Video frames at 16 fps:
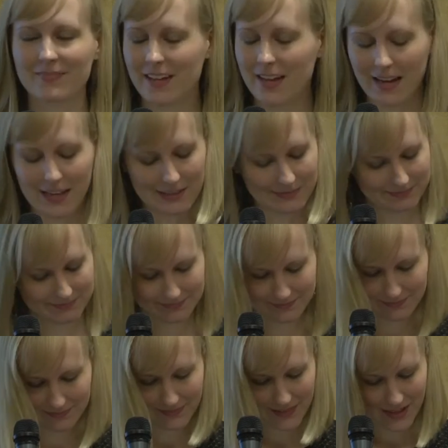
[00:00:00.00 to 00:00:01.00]
Yeah.
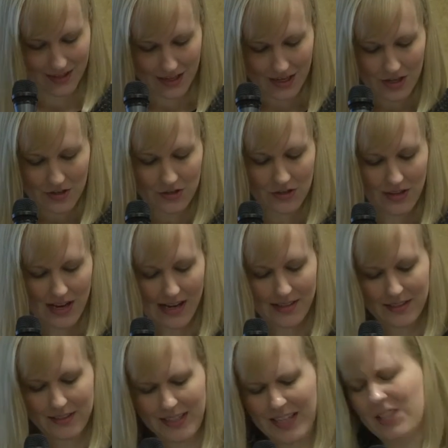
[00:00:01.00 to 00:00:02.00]
Do
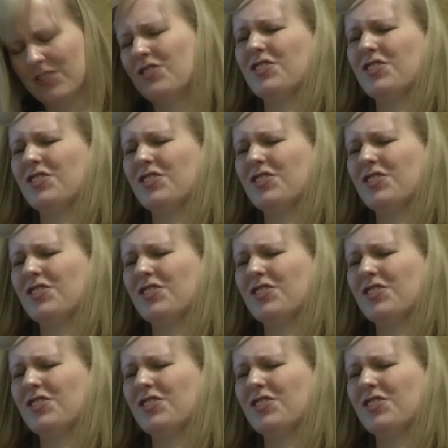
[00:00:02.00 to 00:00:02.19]
not say you